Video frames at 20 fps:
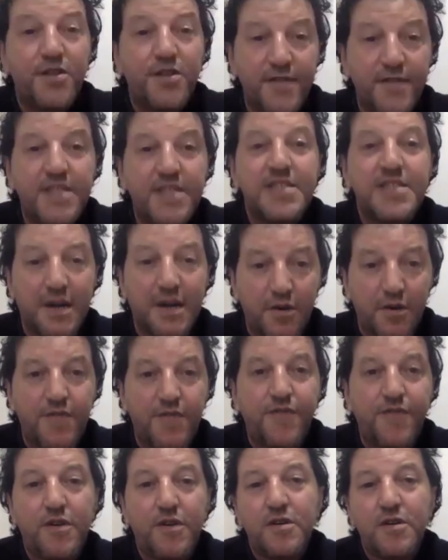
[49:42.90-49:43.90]
of it is our
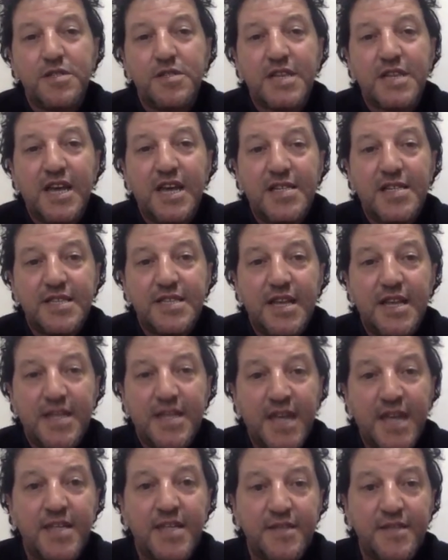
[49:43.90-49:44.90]
fault as an
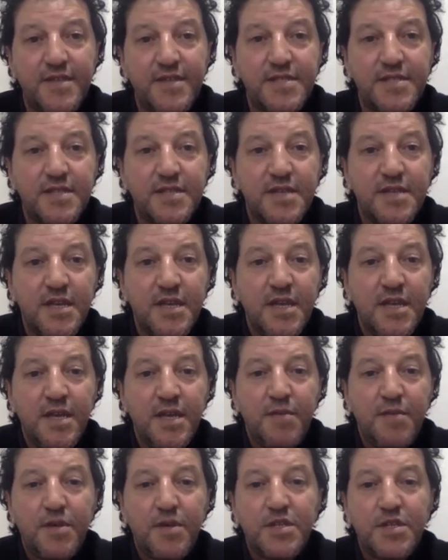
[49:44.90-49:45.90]
activist,
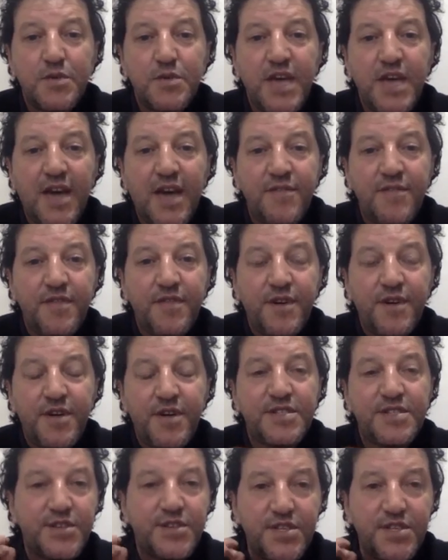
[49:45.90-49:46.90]
because we have never
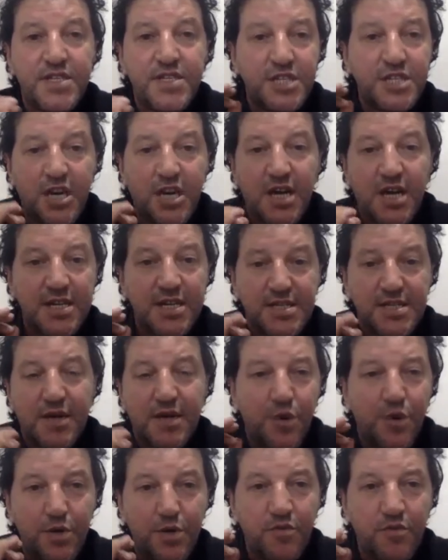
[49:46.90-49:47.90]
strategized
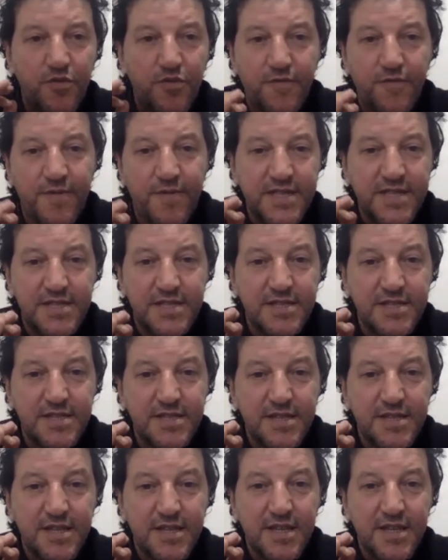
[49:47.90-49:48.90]
our movement.
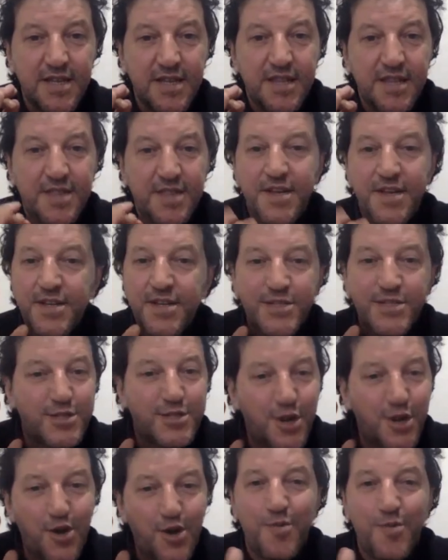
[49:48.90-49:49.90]
There is
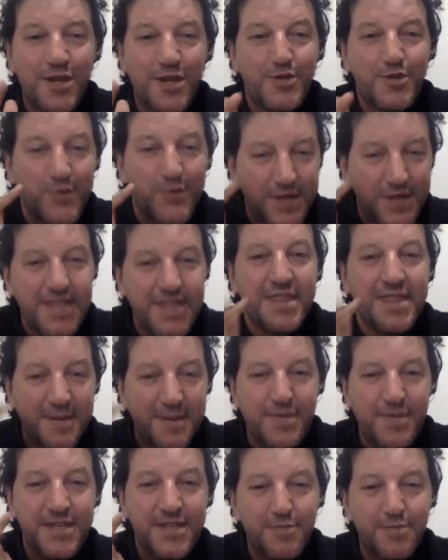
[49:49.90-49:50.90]
so much within the
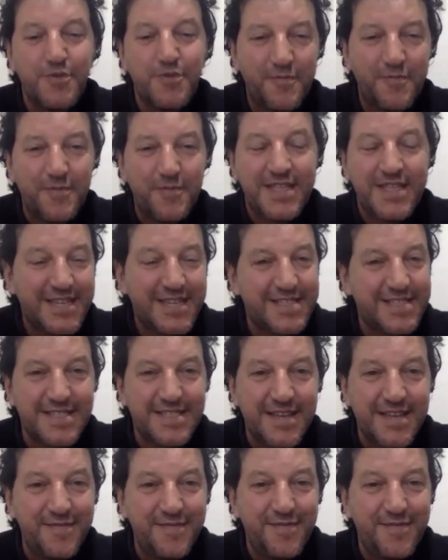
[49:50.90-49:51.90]
peace movement
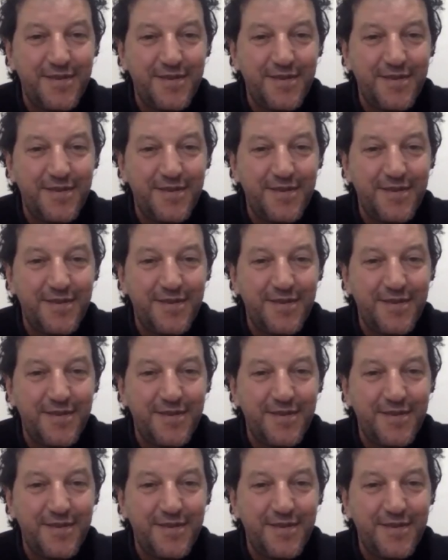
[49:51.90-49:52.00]
itself.